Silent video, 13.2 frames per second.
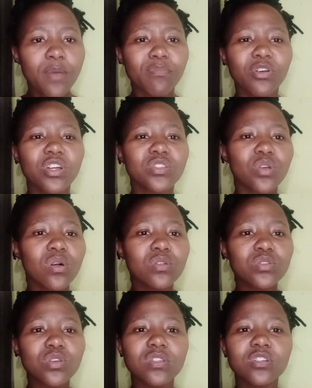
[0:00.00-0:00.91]
because
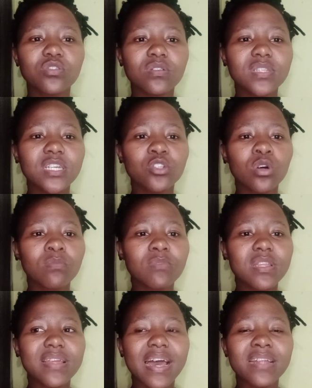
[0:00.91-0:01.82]
also the doctor told
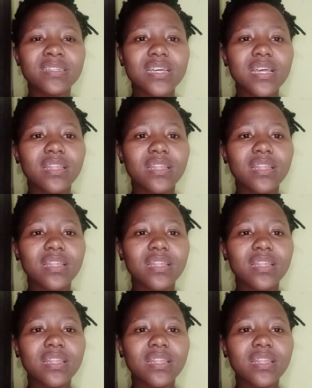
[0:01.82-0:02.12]
me that